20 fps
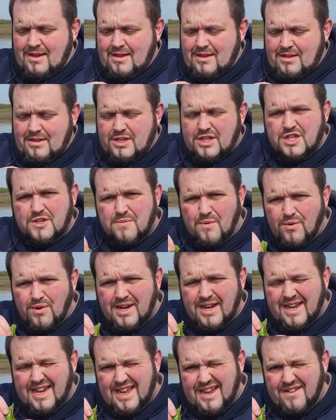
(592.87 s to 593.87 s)
The smaller
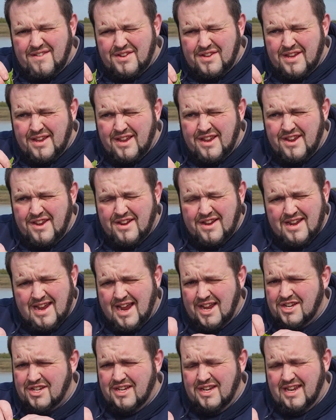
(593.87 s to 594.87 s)
leaves you can
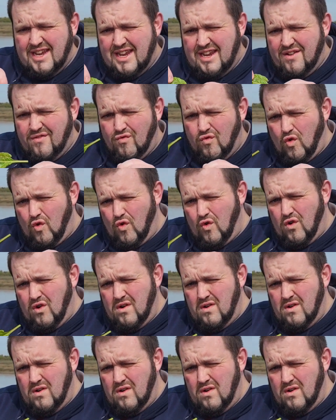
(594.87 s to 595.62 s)
actually eat raw.